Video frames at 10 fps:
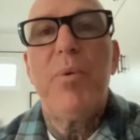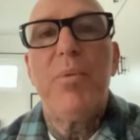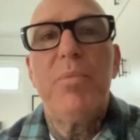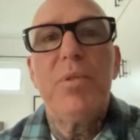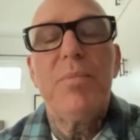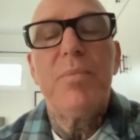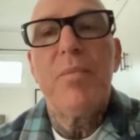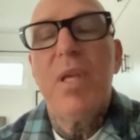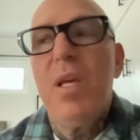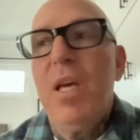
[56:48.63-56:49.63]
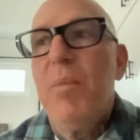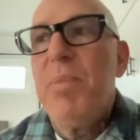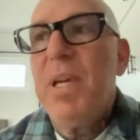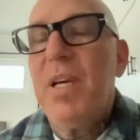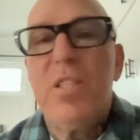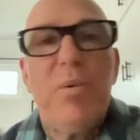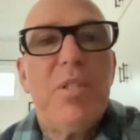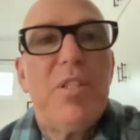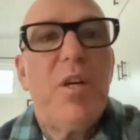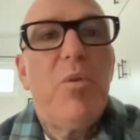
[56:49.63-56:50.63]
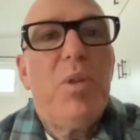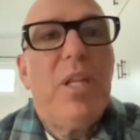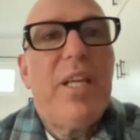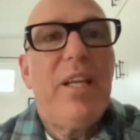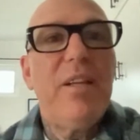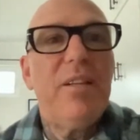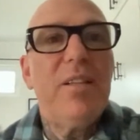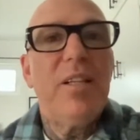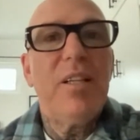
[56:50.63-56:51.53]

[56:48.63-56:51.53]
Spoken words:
rooms because it was the only,